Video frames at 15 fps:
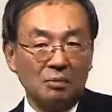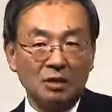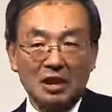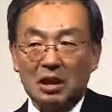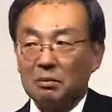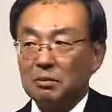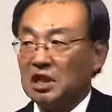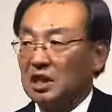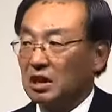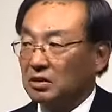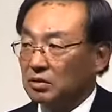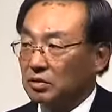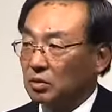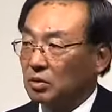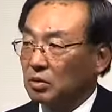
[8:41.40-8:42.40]
uh, uh,
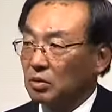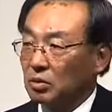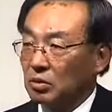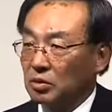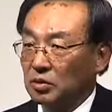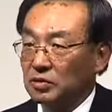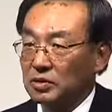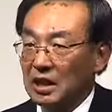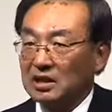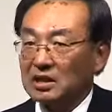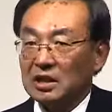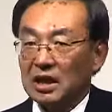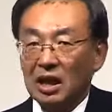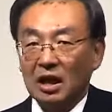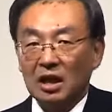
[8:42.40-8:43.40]
we
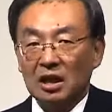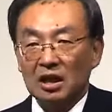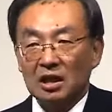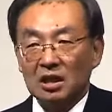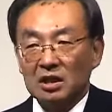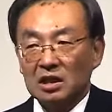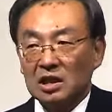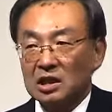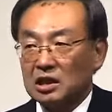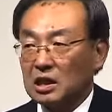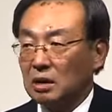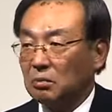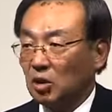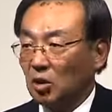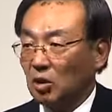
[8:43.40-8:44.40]
need
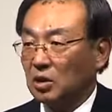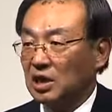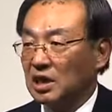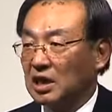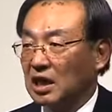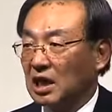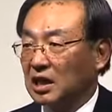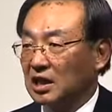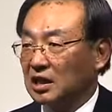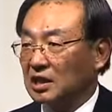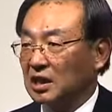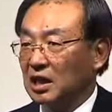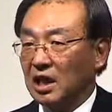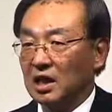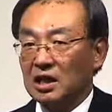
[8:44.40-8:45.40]
to uh,
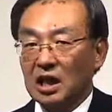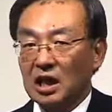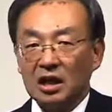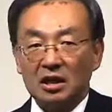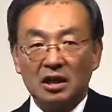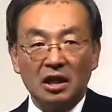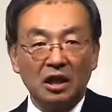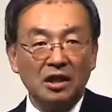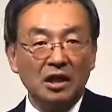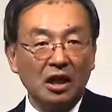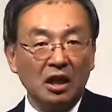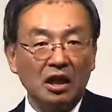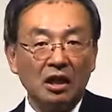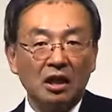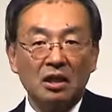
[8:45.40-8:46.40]
create
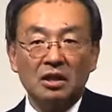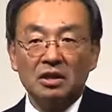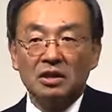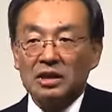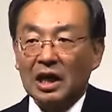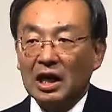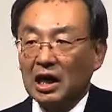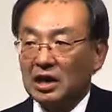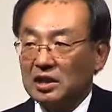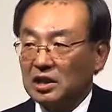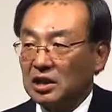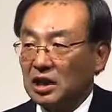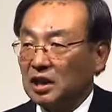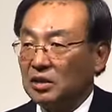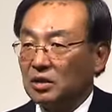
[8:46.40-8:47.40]
a, a
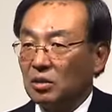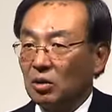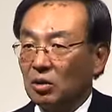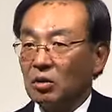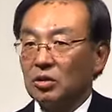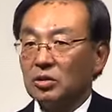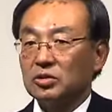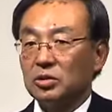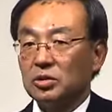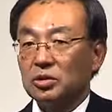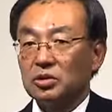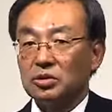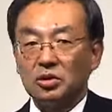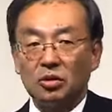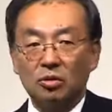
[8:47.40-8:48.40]
society um, in
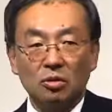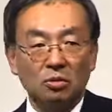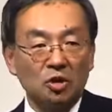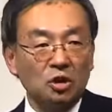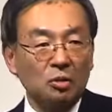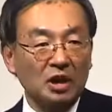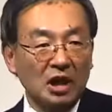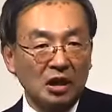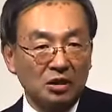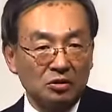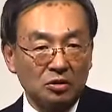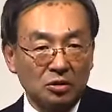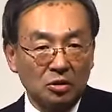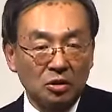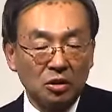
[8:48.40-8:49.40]
which a better
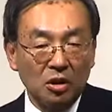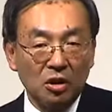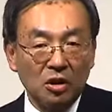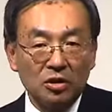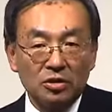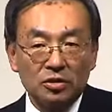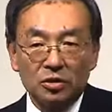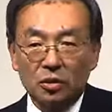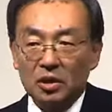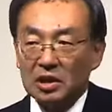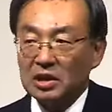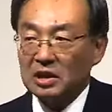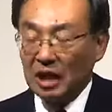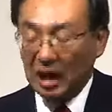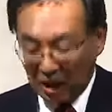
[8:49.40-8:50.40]
life
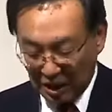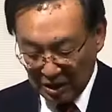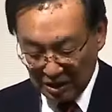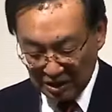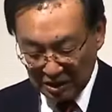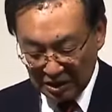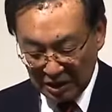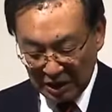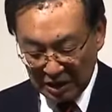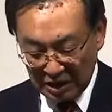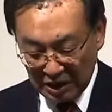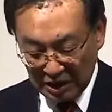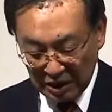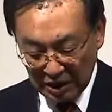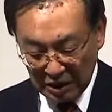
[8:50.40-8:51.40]
is uh,
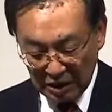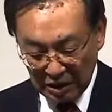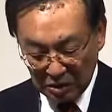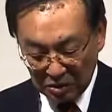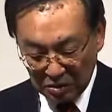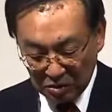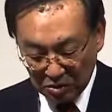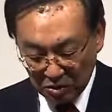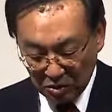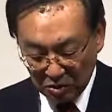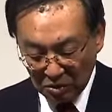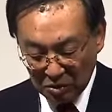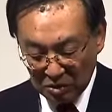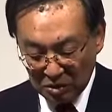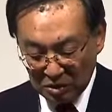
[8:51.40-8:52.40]
achieved through
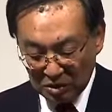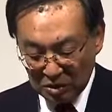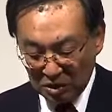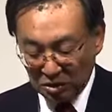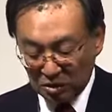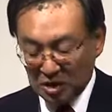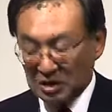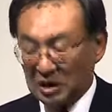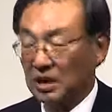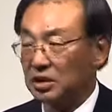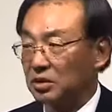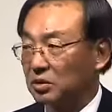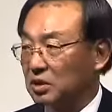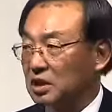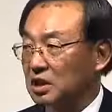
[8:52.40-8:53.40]

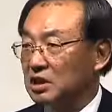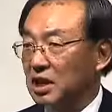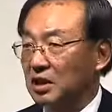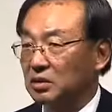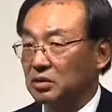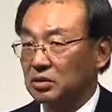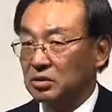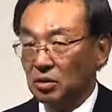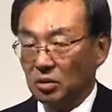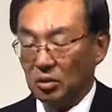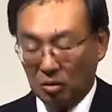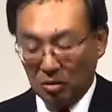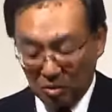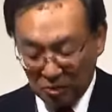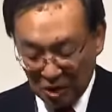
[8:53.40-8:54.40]
our
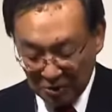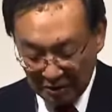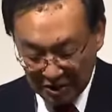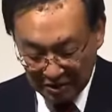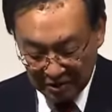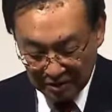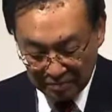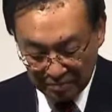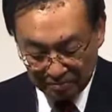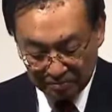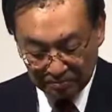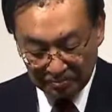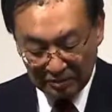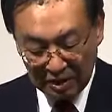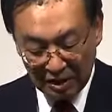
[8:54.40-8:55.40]
activities. And that
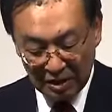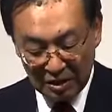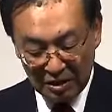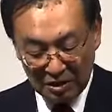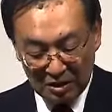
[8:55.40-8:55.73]
is the uh,